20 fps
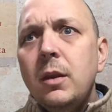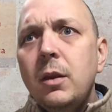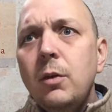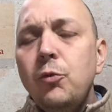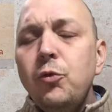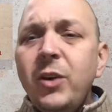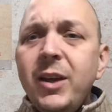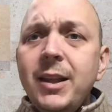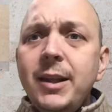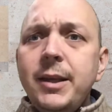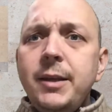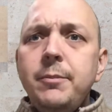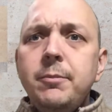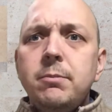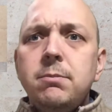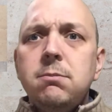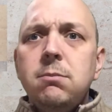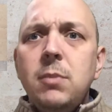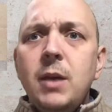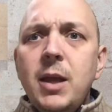really,
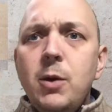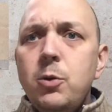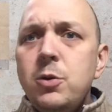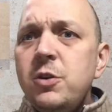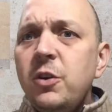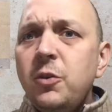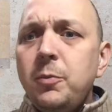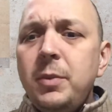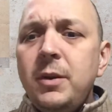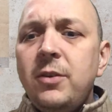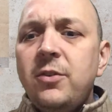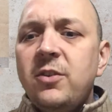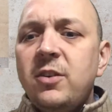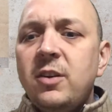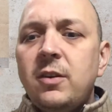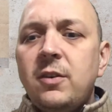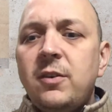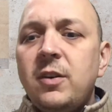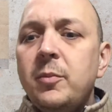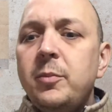it would just be
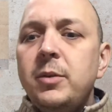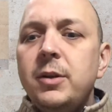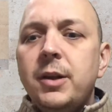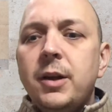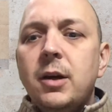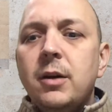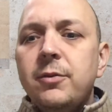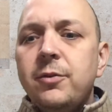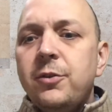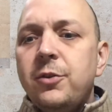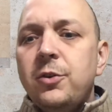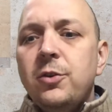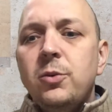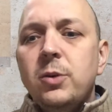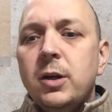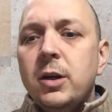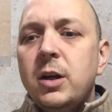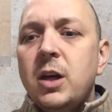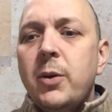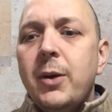simple enough
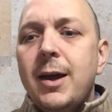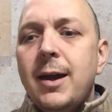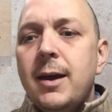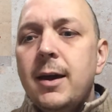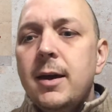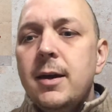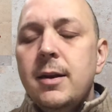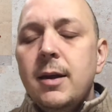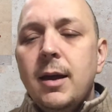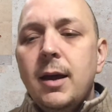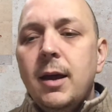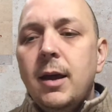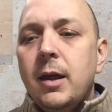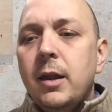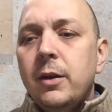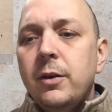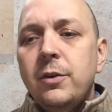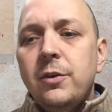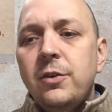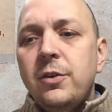to go ahead
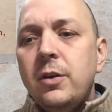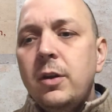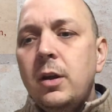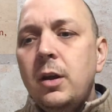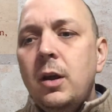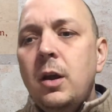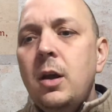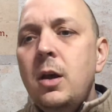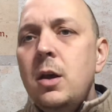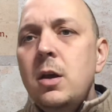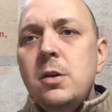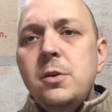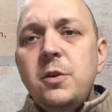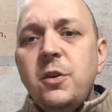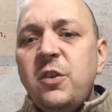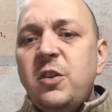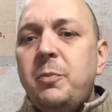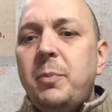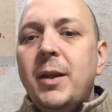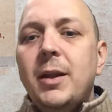and
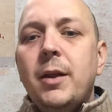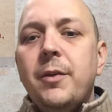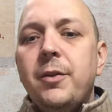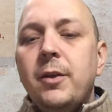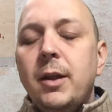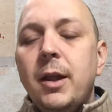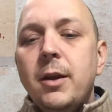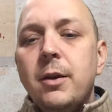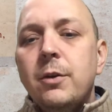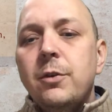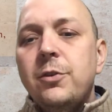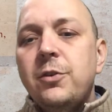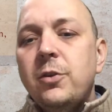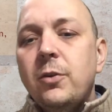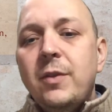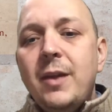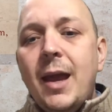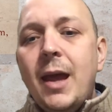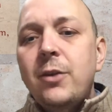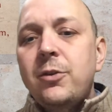just spell out the letters. So
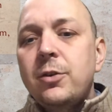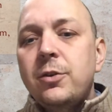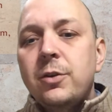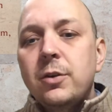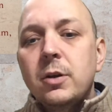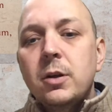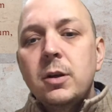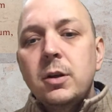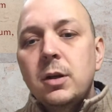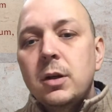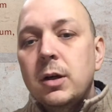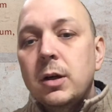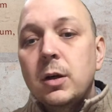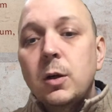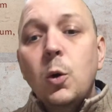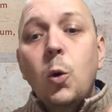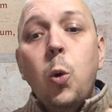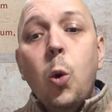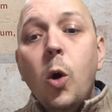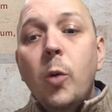the answer to
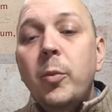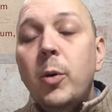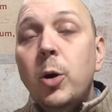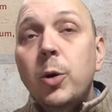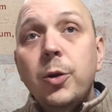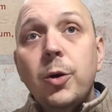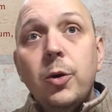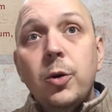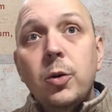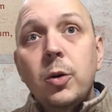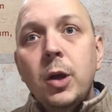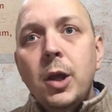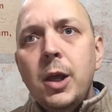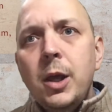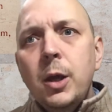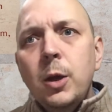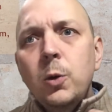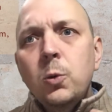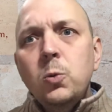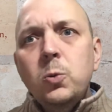quo modo
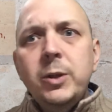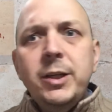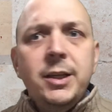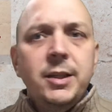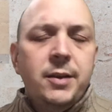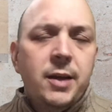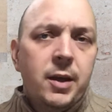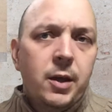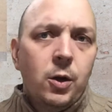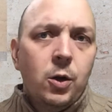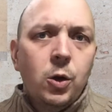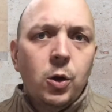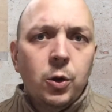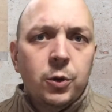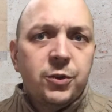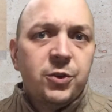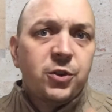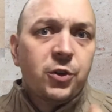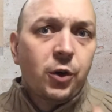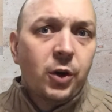video
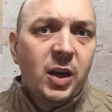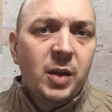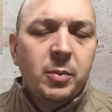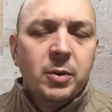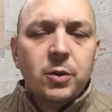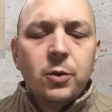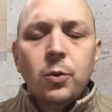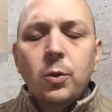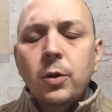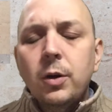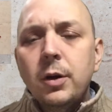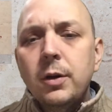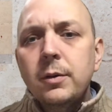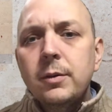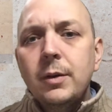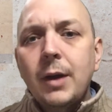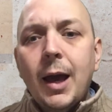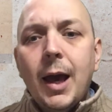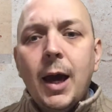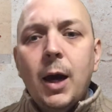scribitur,
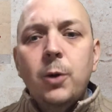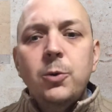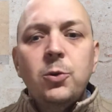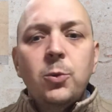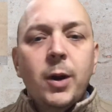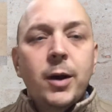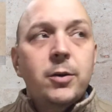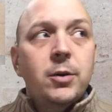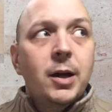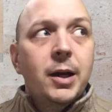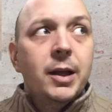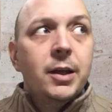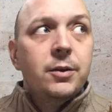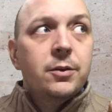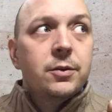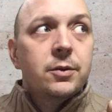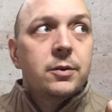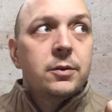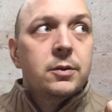how do I write